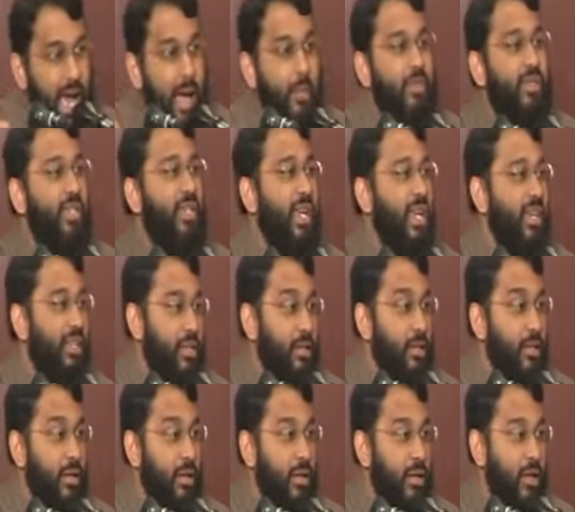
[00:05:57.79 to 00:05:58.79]

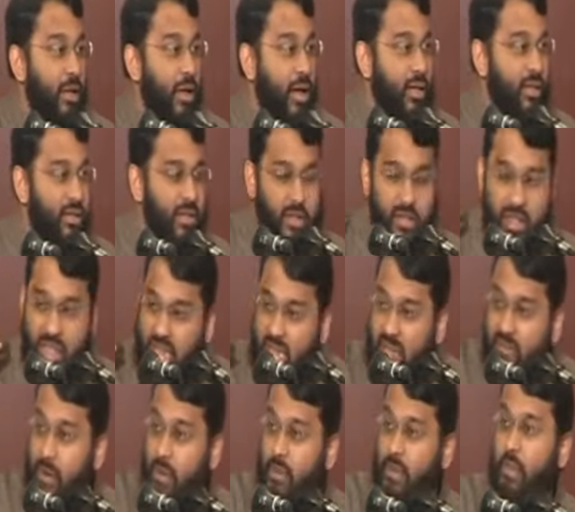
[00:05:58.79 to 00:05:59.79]
abdicated, until they
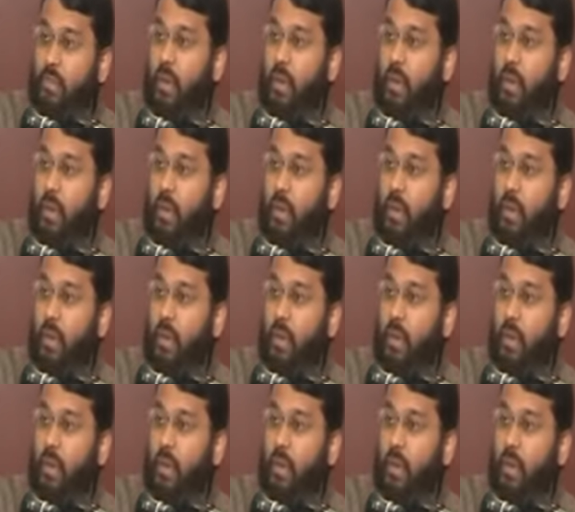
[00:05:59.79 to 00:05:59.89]
gave up